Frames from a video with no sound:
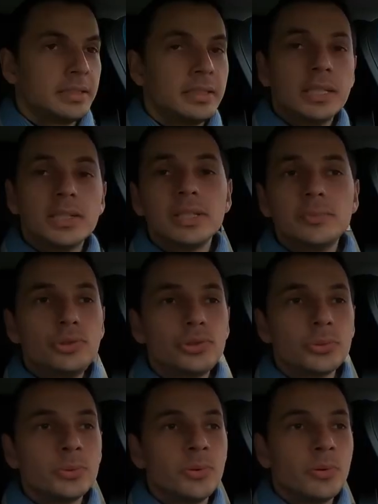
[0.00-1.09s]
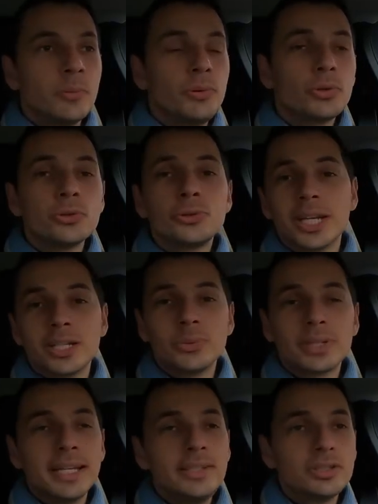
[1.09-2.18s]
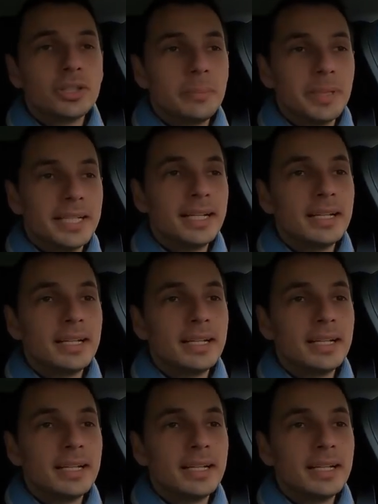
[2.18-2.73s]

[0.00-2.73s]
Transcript: You can use only one pedal in traffic jams